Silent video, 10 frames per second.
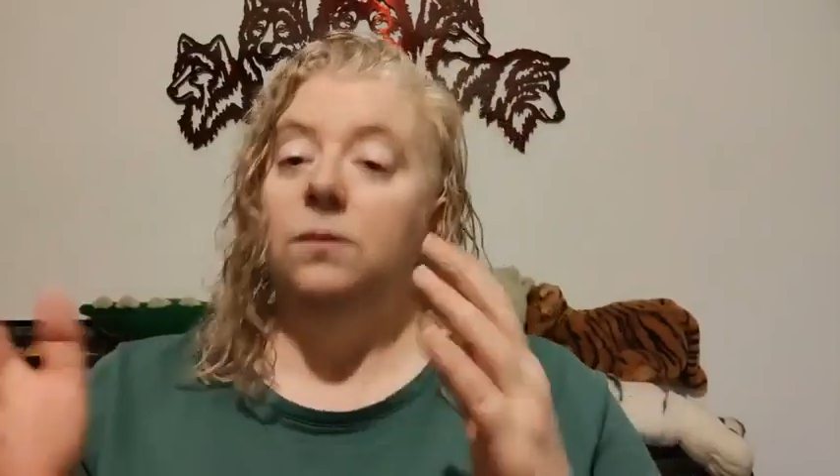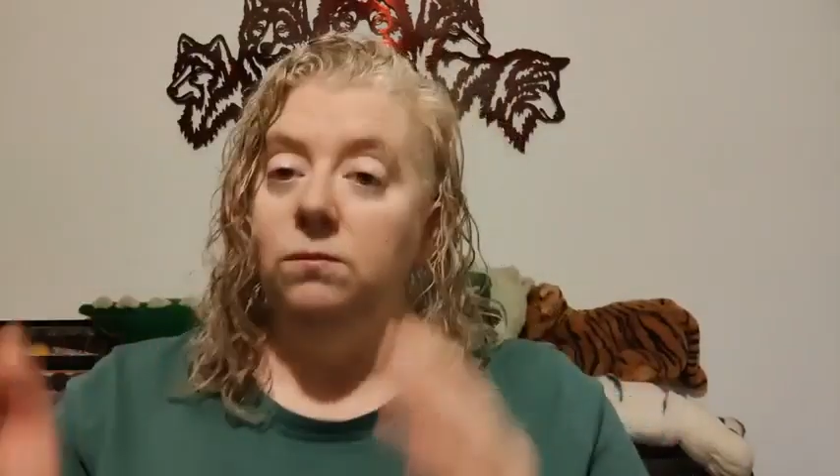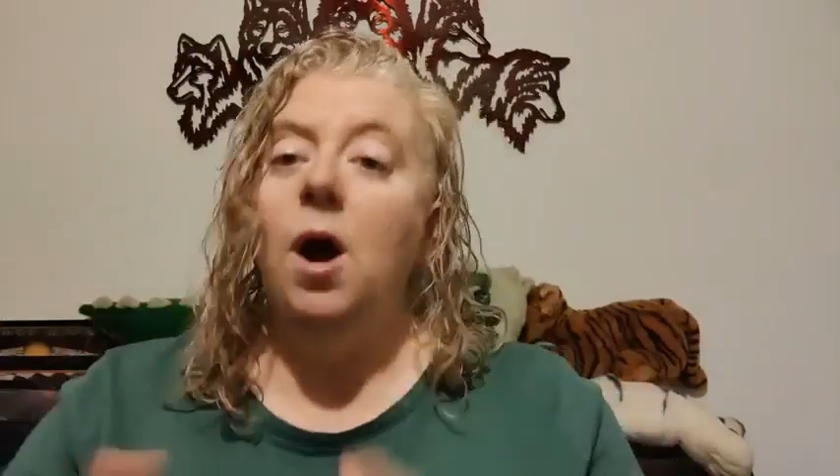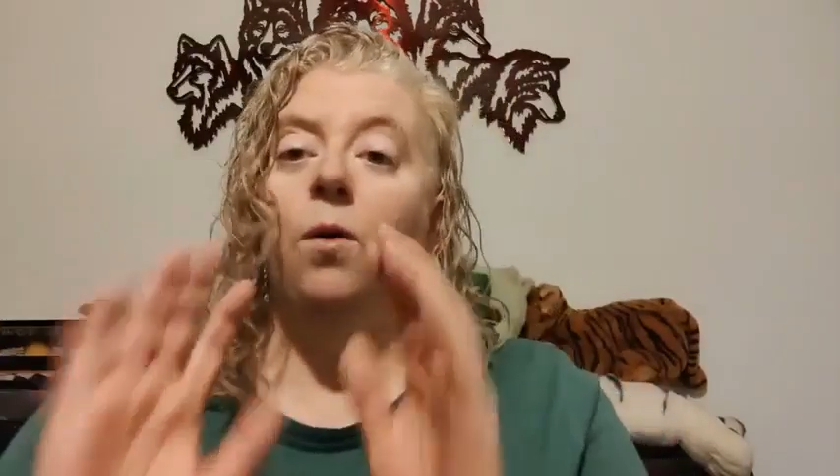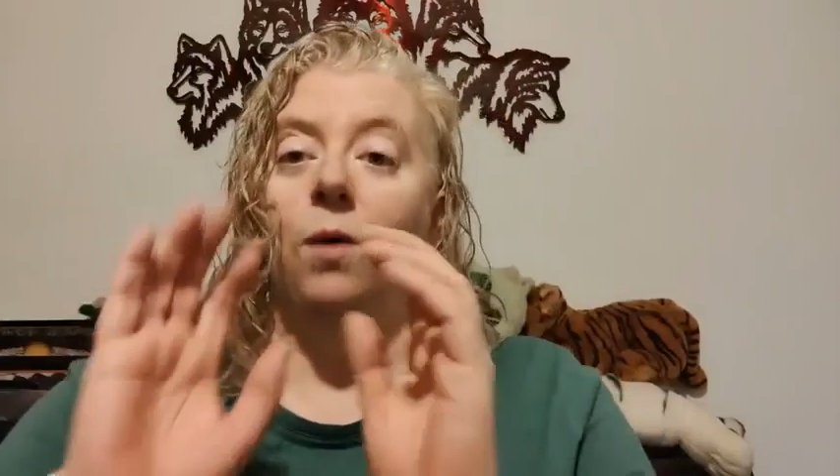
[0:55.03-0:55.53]

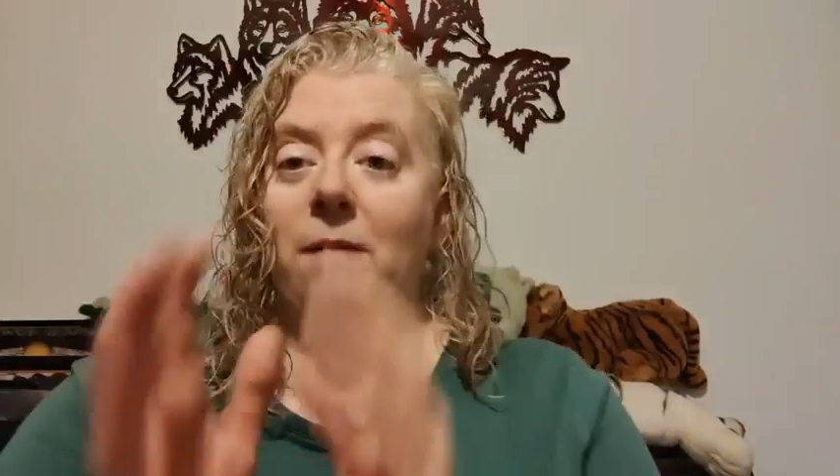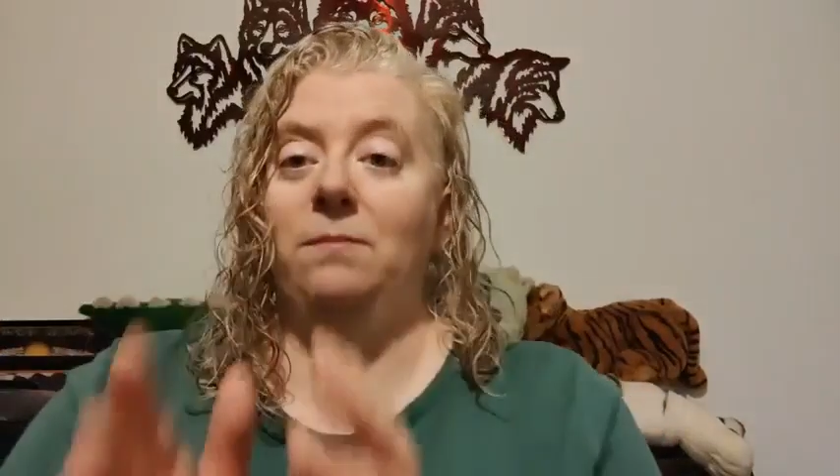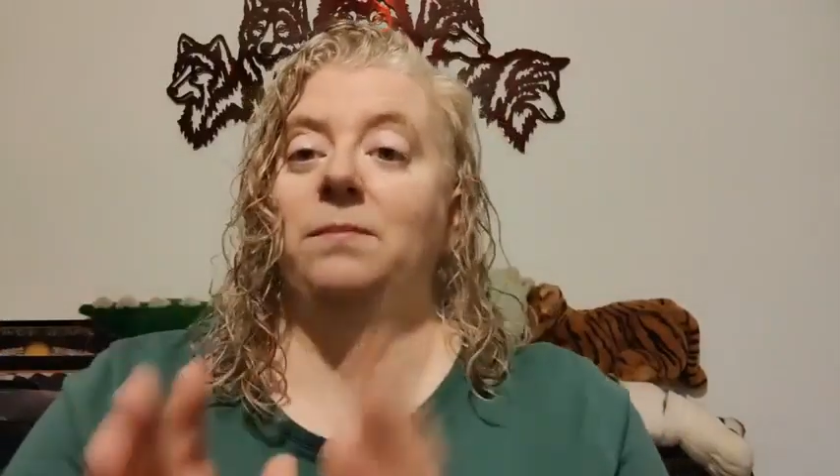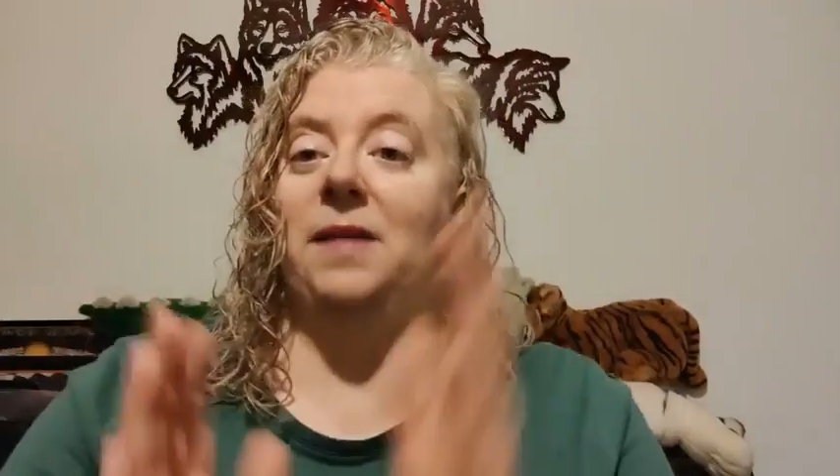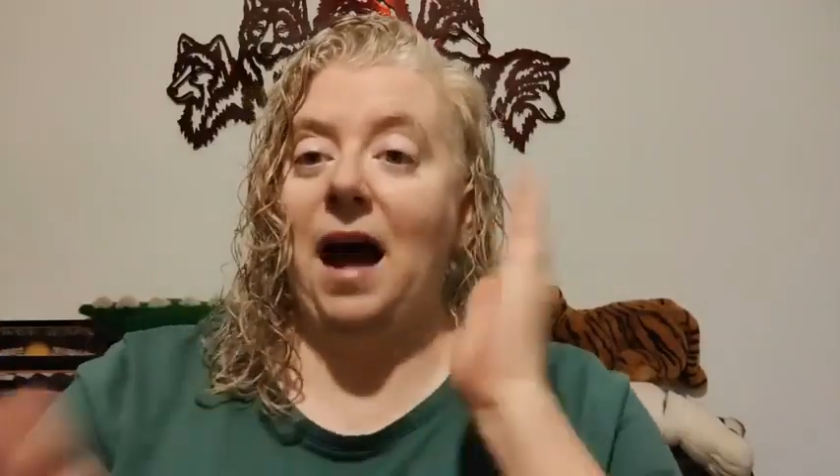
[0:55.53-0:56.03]
no,
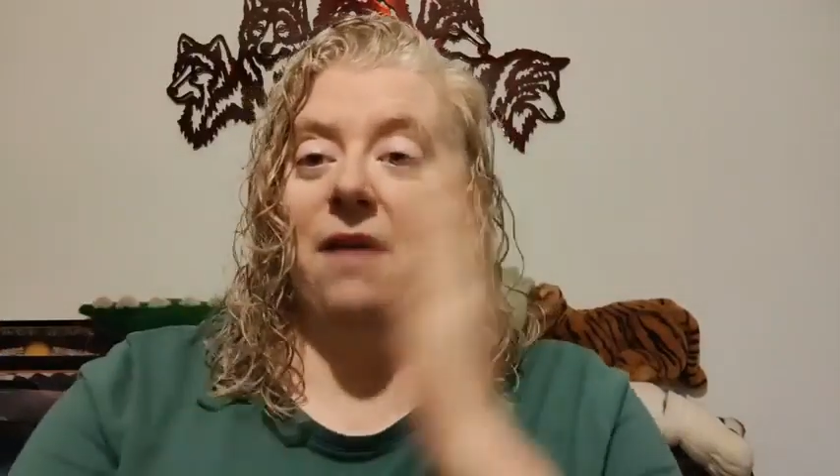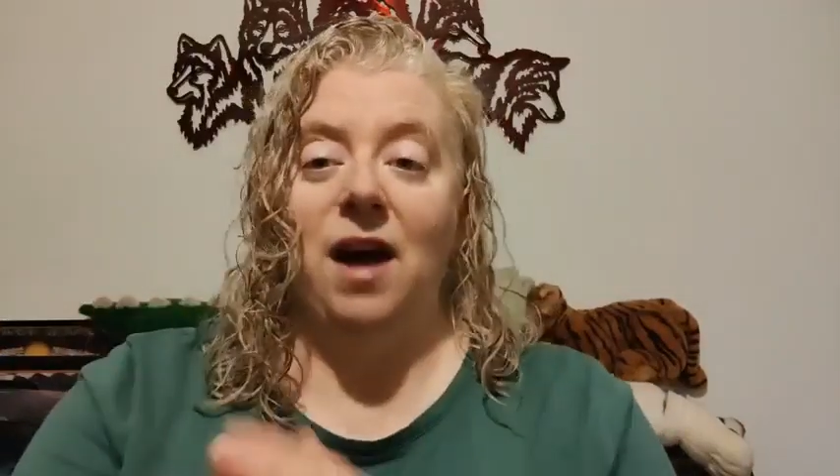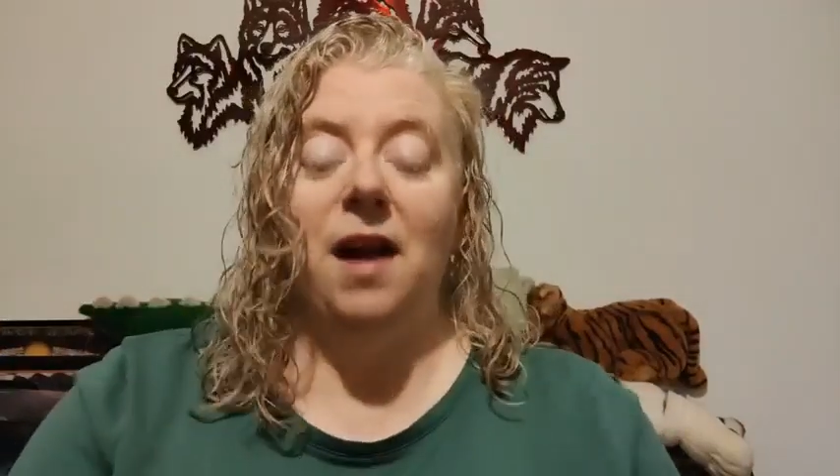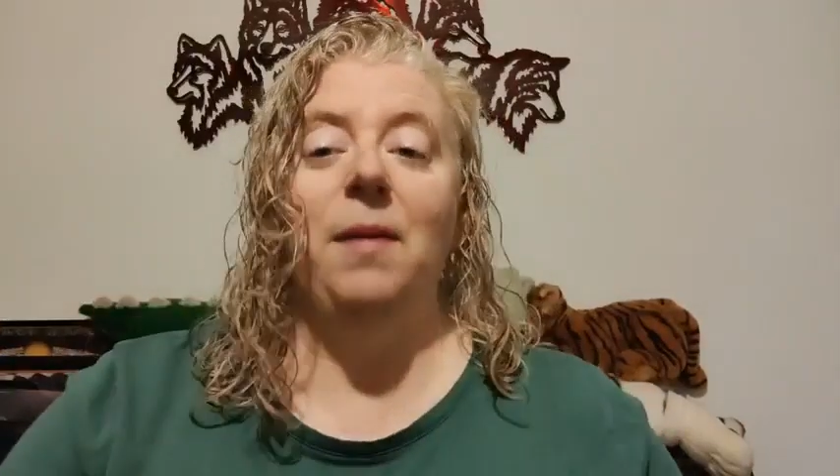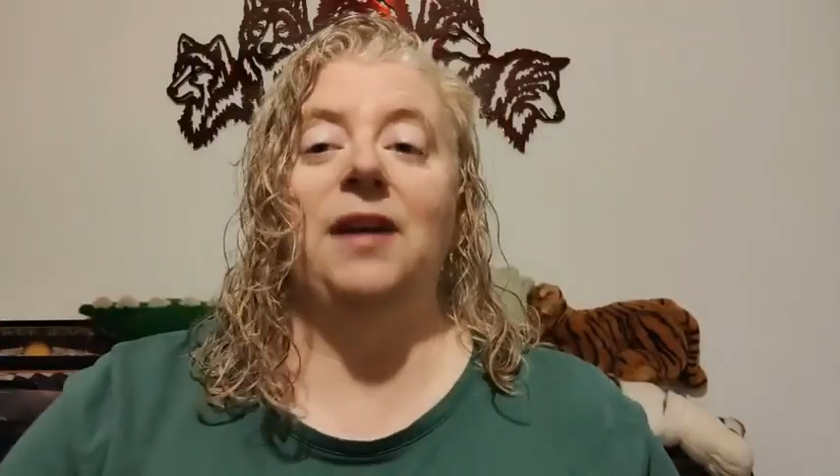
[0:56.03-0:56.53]
I've
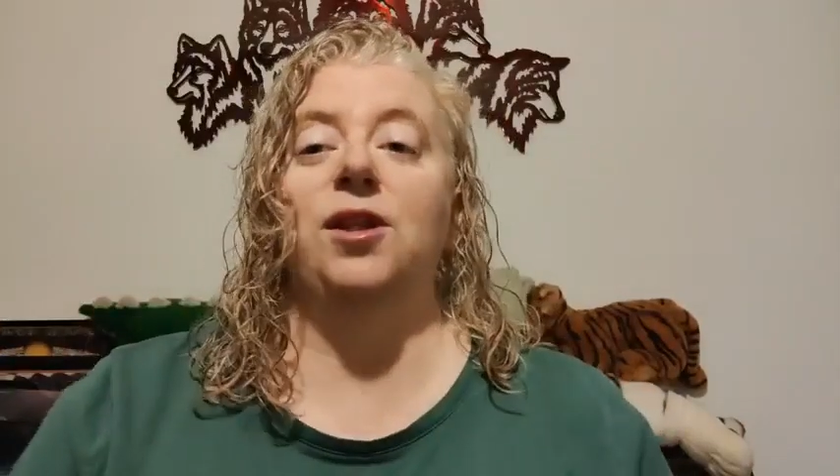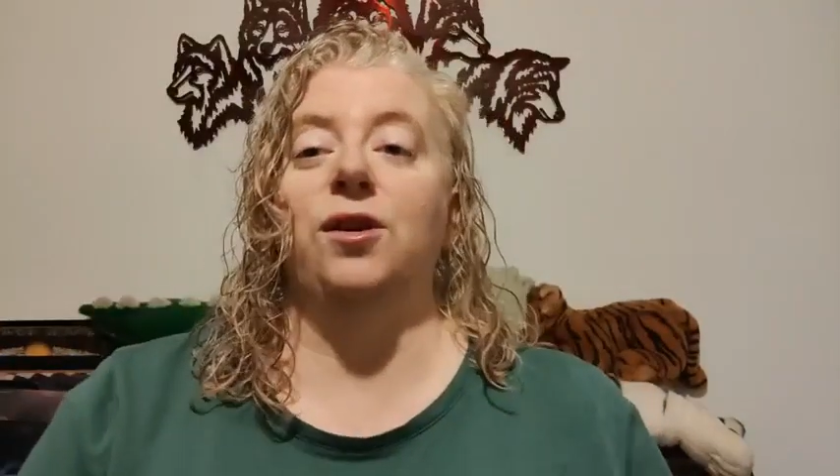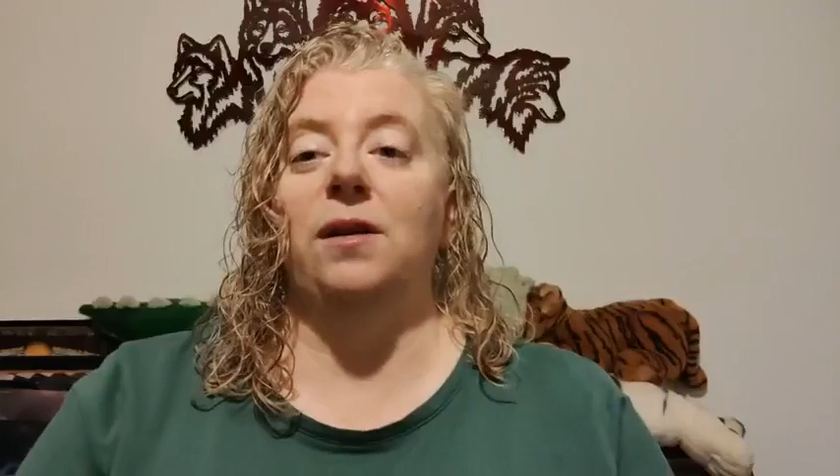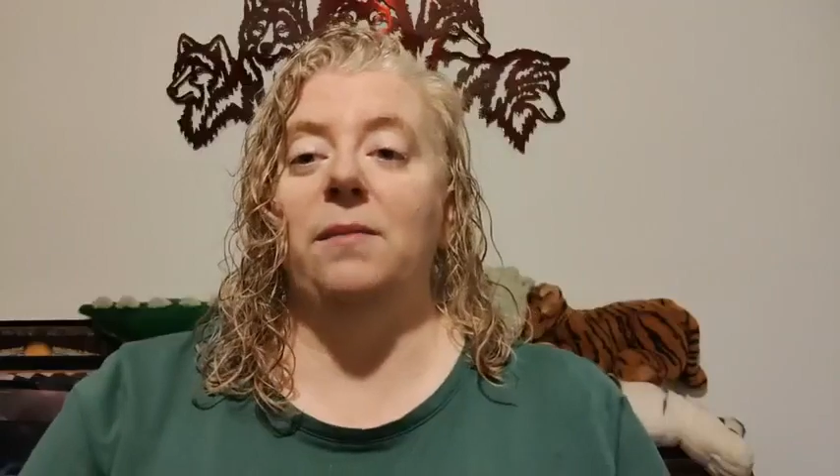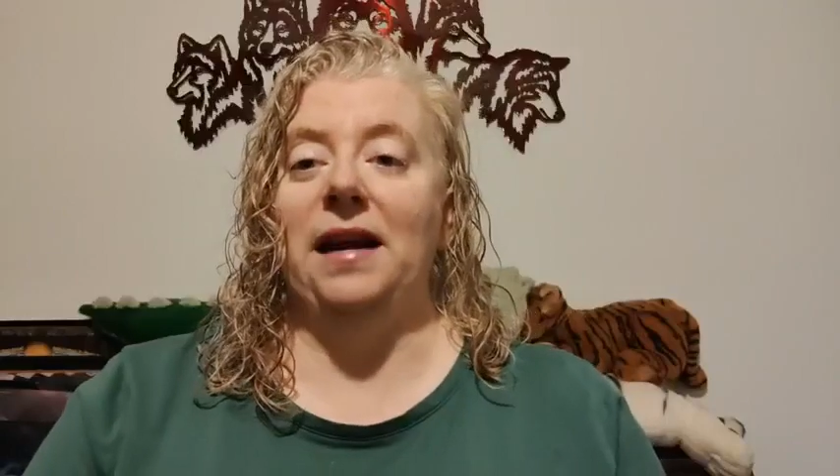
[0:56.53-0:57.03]
cut it back to
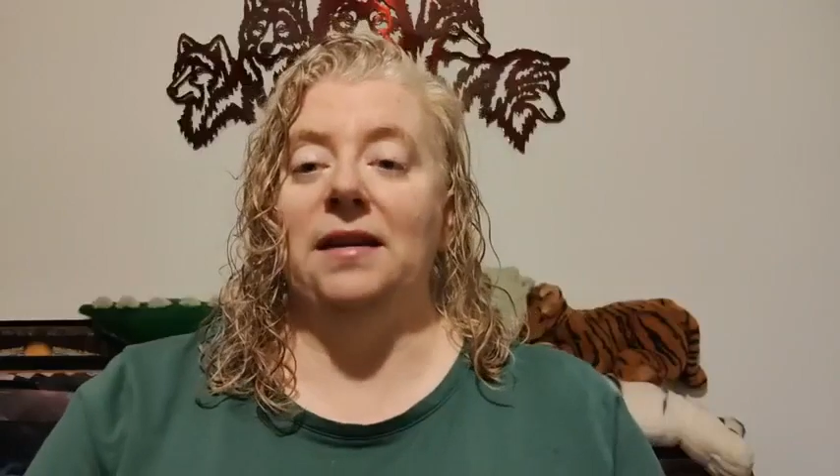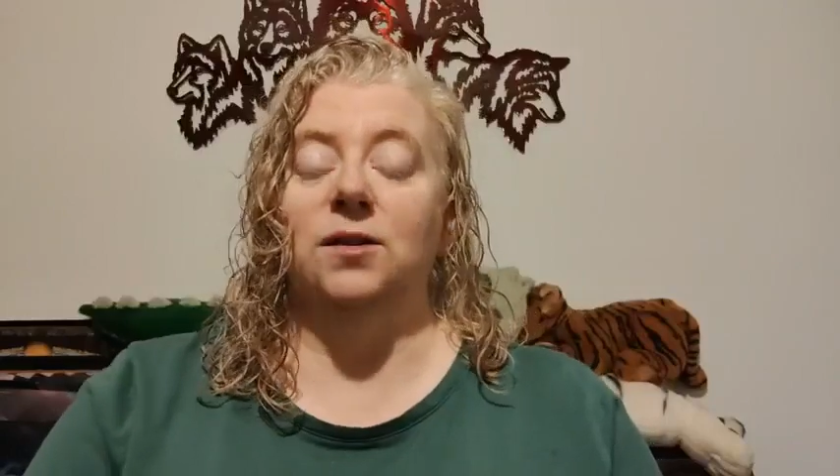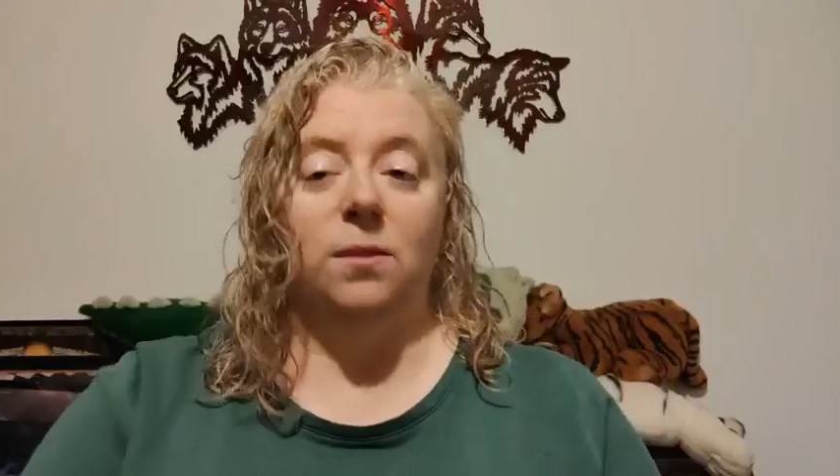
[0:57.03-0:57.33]
30 minutes.